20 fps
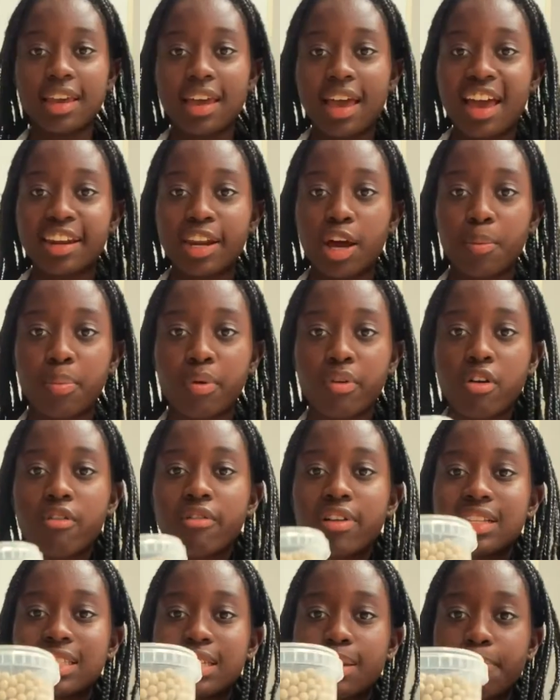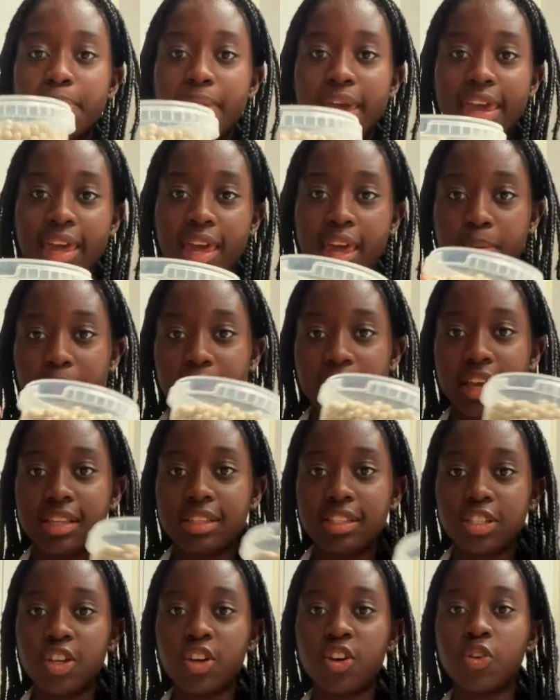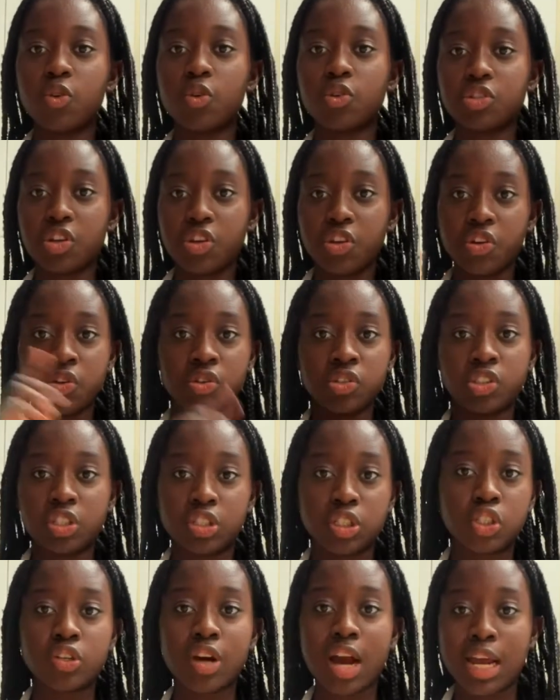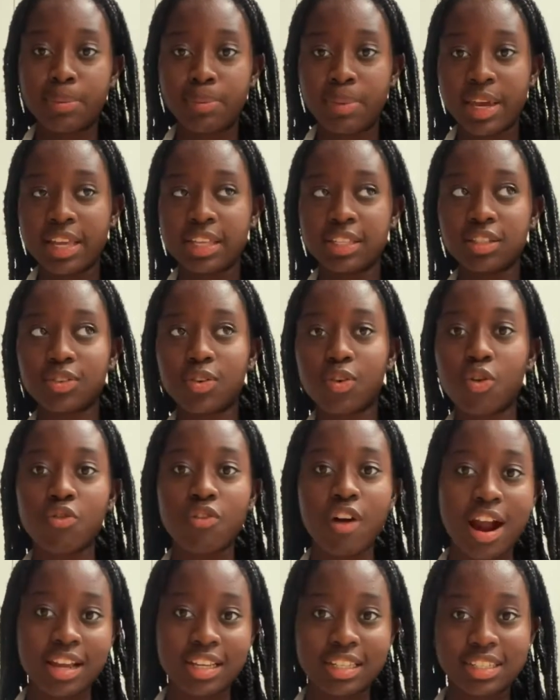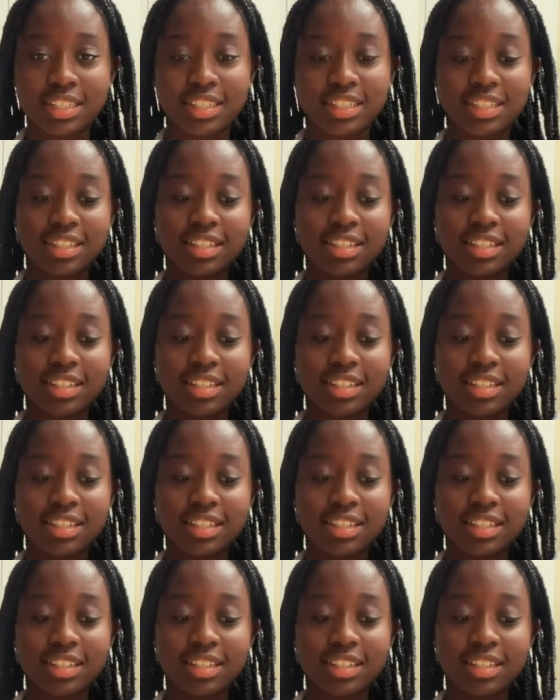And now pour in some baking beans. You can also use just dried beans or rice.